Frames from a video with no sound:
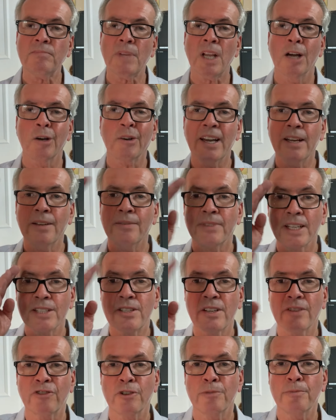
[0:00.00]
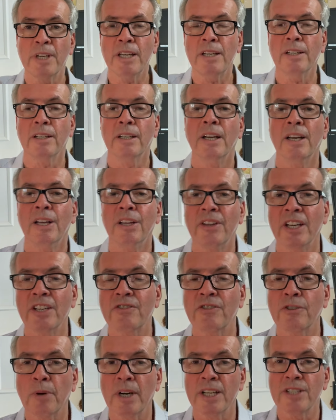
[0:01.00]
Okay, that's it for me. Thanks
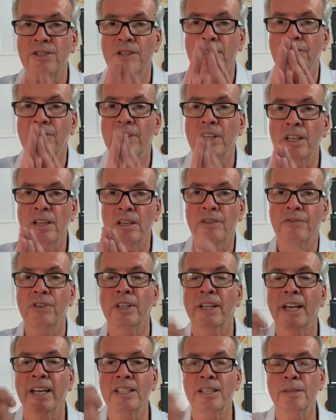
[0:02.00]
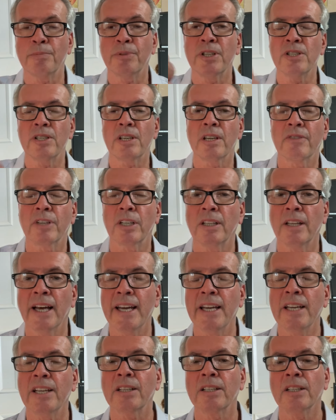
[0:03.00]
for watching the video. If you liked it, please give it a
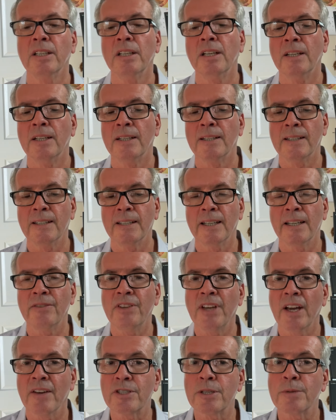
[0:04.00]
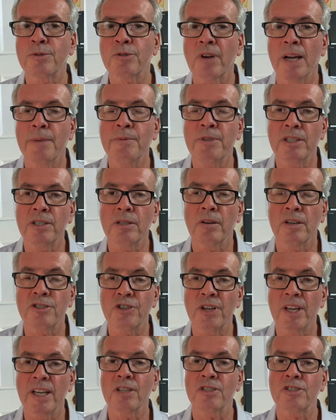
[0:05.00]
like. Uh, if you haven't subscribed yet to our
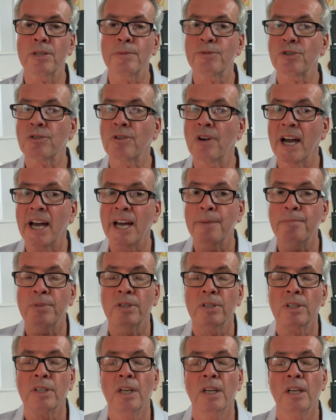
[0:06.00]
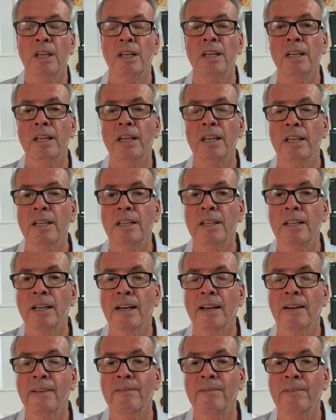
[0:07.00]
channel, subscribe. And
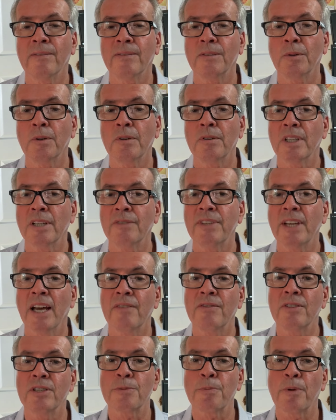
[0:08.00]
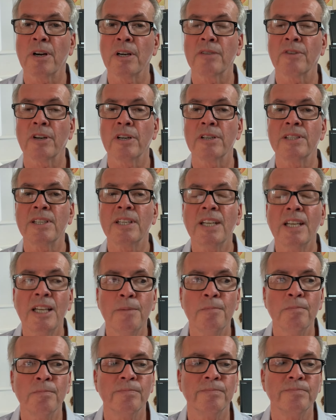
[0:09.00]
um, we would love to have you as part of our
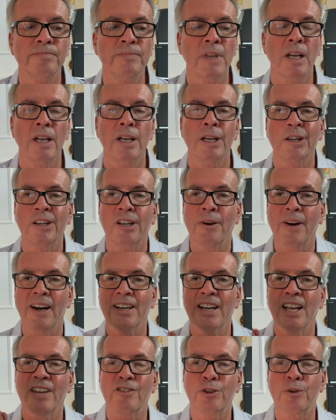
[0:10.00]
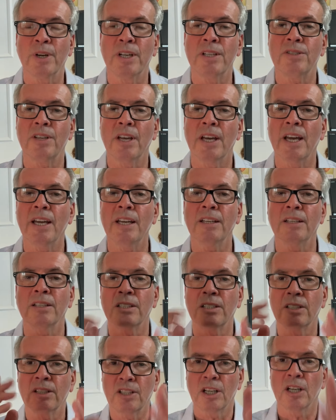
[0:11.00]
team. Go out and have a great day.
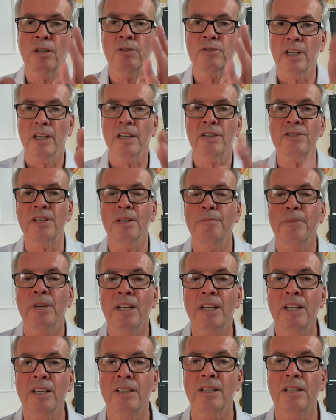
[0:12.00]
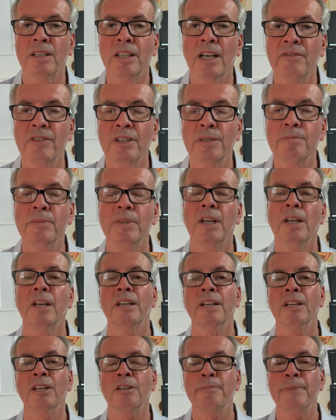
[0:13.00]
Go tell somebody you love them.
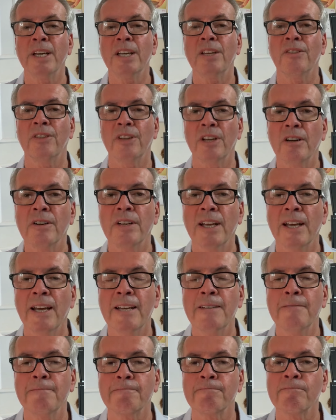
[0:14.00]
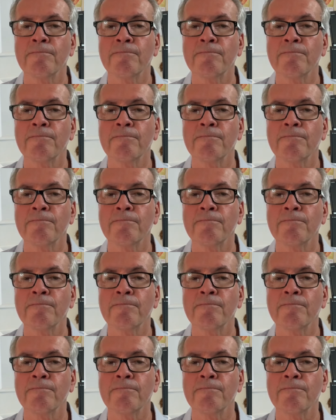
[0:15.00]
It'll make their day.